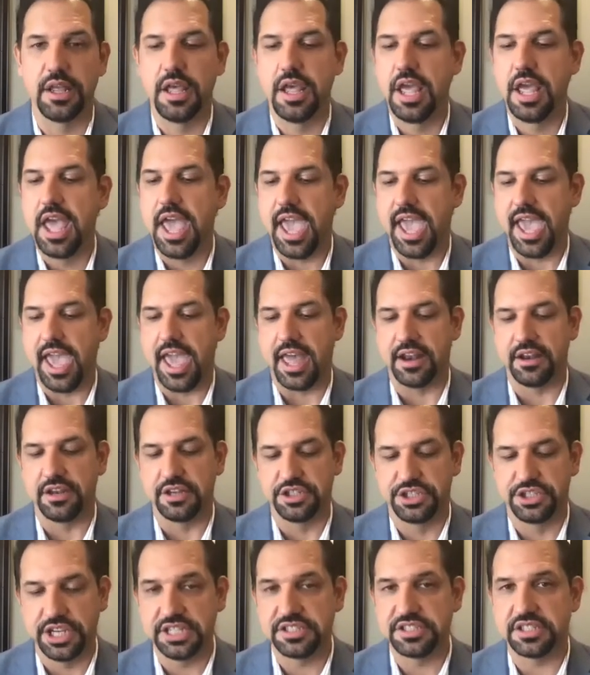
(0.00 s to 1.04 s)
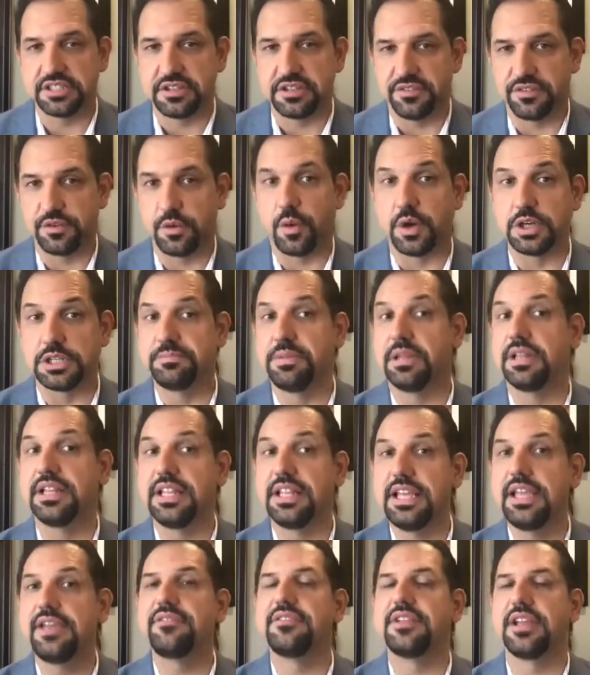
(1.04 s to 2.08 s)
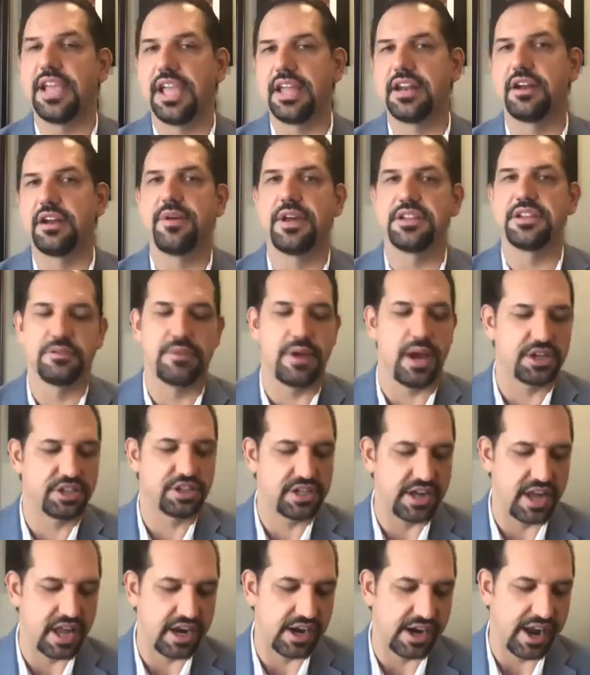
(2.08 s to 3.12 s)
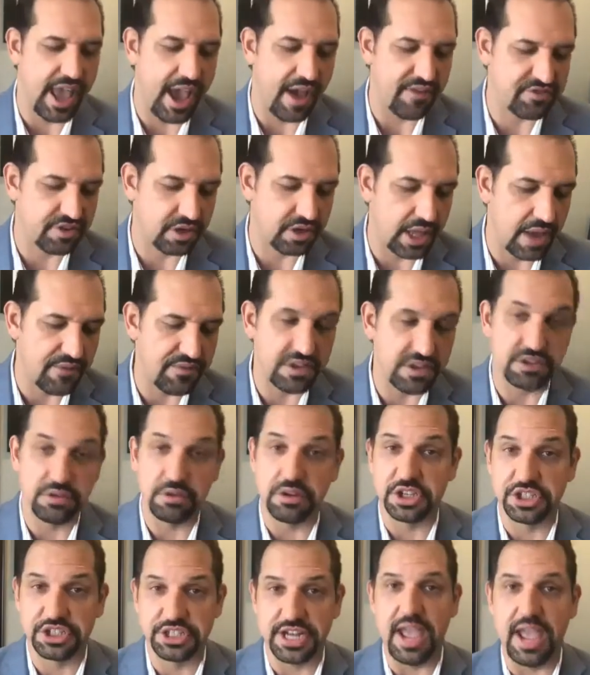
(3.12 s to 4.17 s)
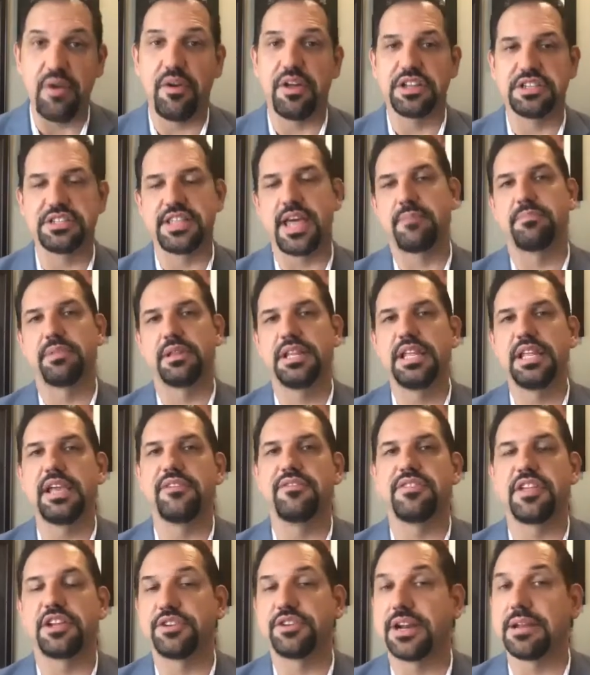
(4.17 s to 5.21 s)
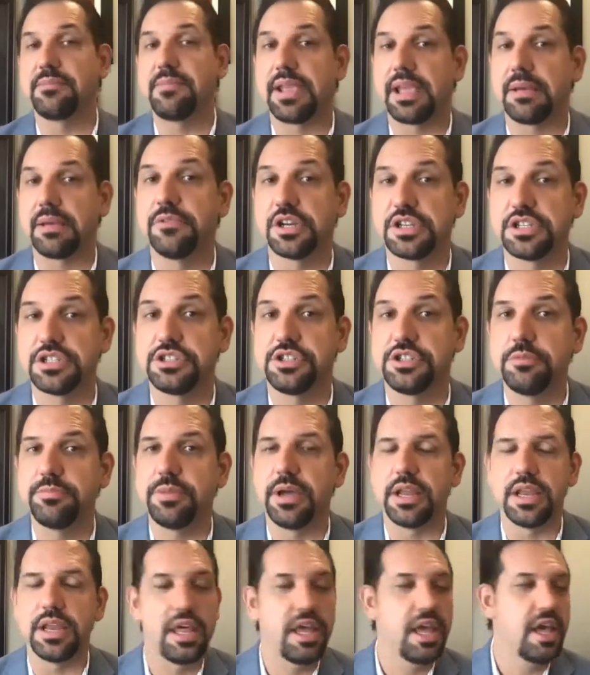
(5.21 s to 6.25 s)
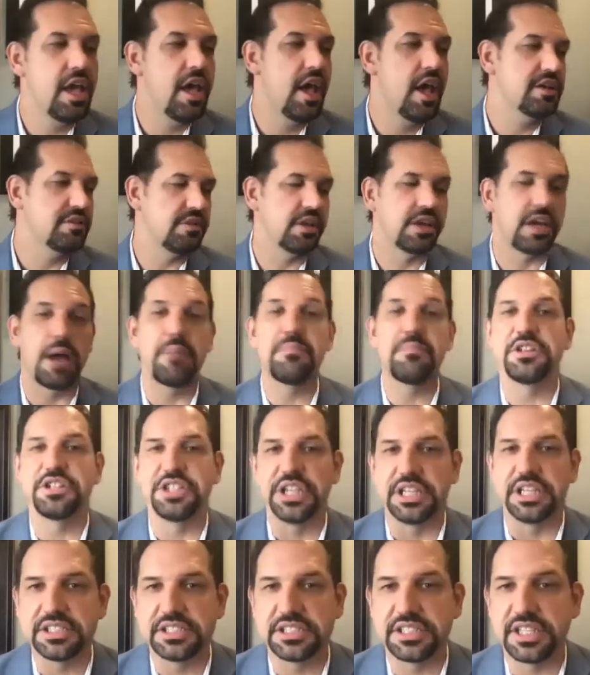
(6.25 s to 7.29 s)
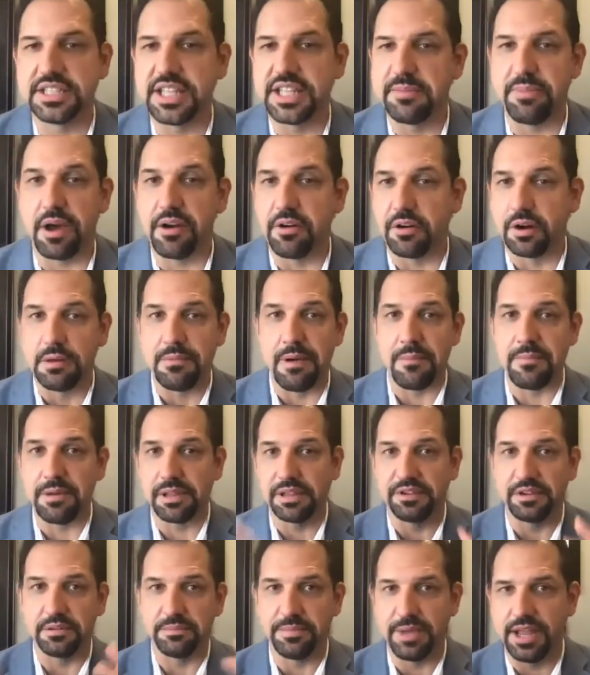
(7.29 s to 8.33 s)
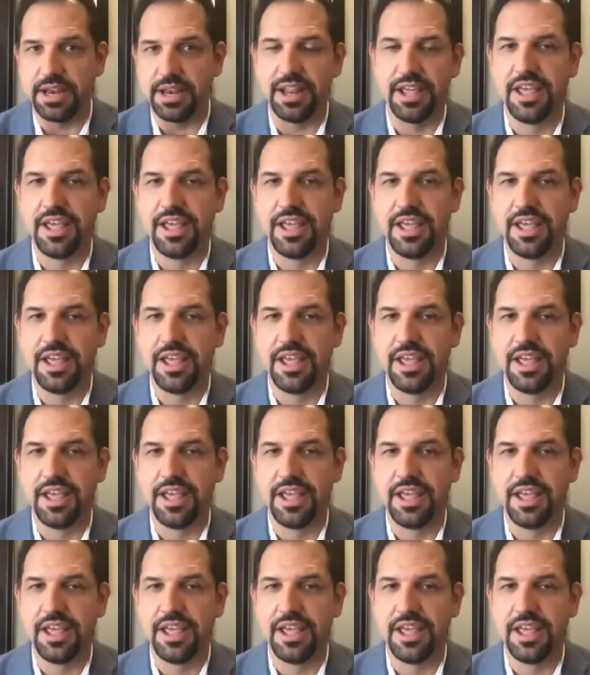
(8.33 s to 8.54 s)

And Jesus, of course, believed in a resurrection and an afterlife. And so to challenge that belief, they try to make him look stupid. So they come to Jesus and they butter him up a little bit,